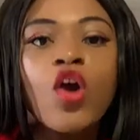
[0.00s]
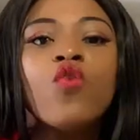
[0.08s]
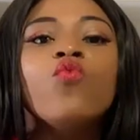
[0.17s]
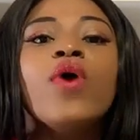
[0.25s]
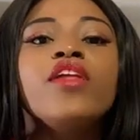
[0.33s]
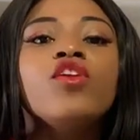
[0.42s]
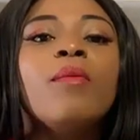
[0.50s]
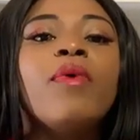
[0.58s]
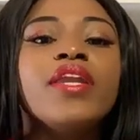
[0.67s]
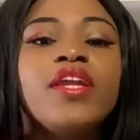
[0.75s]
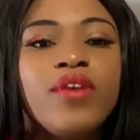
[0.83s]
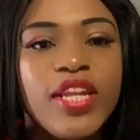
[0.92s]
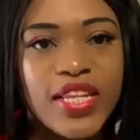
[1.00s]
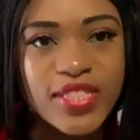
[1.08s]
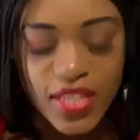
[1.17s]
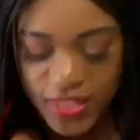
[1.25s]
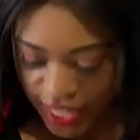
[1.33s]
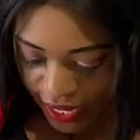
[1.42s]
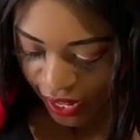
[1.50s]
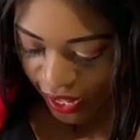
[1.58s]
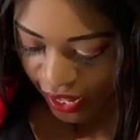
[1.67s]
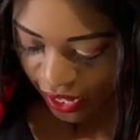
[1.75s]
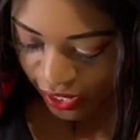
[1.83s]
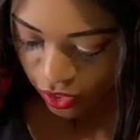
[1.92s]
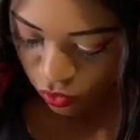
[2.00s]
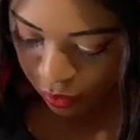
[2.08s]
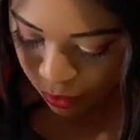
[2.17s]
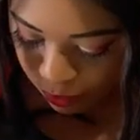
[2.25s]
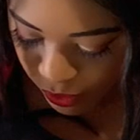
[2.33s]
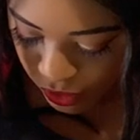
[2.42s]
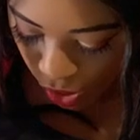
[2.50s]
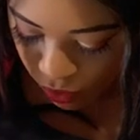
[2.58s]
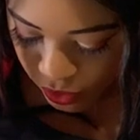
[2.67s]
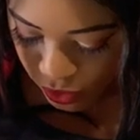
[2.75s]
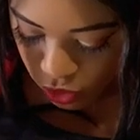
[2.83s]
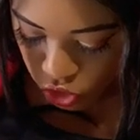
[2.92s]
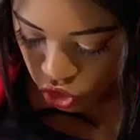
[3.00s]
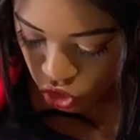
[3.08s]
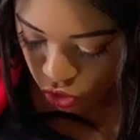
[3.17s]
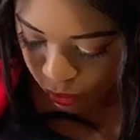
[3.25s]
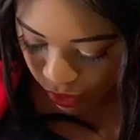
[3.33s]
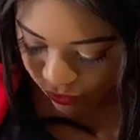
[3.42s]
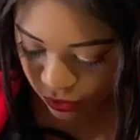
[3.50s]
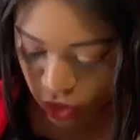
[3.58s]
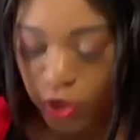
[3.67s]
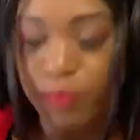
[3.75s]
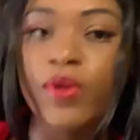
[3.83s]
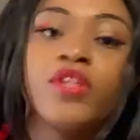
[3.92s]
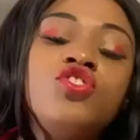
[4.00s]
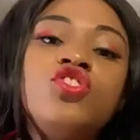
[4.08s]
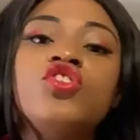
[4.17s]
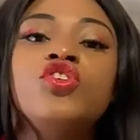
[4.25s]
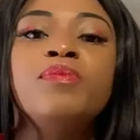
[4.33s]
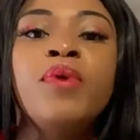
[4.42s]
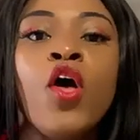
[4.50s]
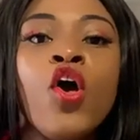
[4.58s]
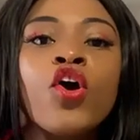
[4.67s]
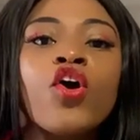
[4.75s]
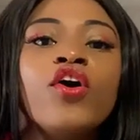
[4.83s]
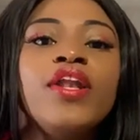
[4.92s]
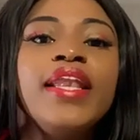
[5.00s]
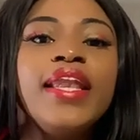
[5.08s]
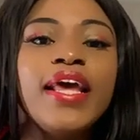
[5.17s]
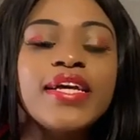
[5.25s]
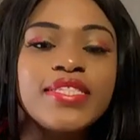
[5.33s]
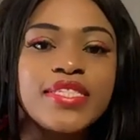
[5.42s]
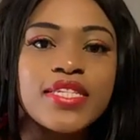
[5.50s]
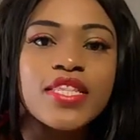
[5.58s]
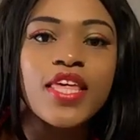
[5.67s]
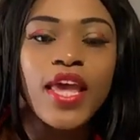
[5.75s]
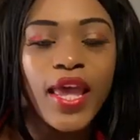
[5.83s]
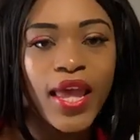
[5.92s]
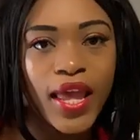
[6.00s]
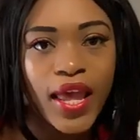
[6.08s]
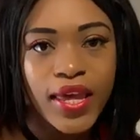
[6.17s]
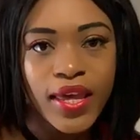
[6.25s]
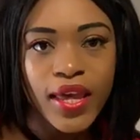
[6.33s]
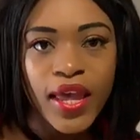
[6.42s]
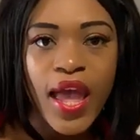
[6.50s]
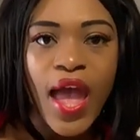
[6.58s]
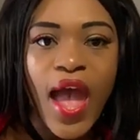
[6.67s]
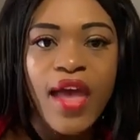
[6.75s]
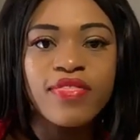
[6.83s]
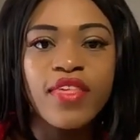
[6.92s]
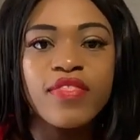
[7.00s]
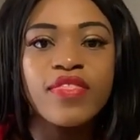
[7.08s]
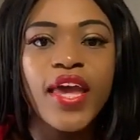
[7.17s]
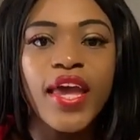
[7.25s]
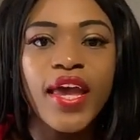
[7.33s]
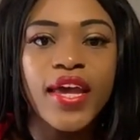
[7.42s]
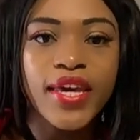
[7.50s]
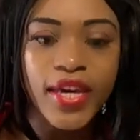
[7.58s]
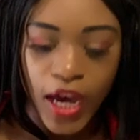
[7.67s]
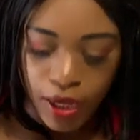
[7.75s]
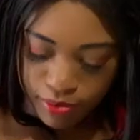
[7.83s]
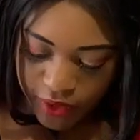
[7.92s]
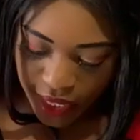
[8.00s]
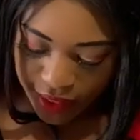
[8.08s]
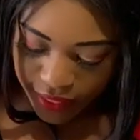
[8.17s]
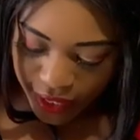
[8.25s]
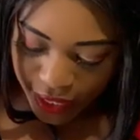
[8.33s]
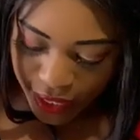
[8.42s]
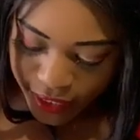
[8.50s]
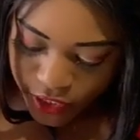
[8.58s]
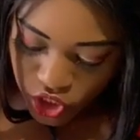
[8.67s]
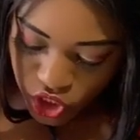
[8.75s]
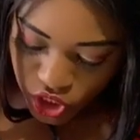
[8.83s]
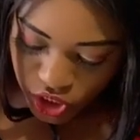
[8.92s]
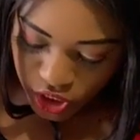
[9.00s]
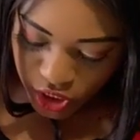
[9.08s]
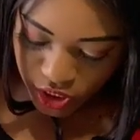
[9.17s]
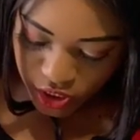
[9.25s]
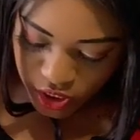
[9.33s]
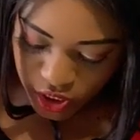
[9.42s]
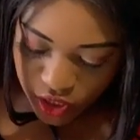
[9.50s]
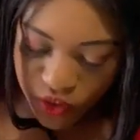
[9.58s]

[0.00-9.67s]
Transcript: When your body releases that egg, remember our little tube, our fallopian tube, collects the egg, and then the egg comes and the egg chills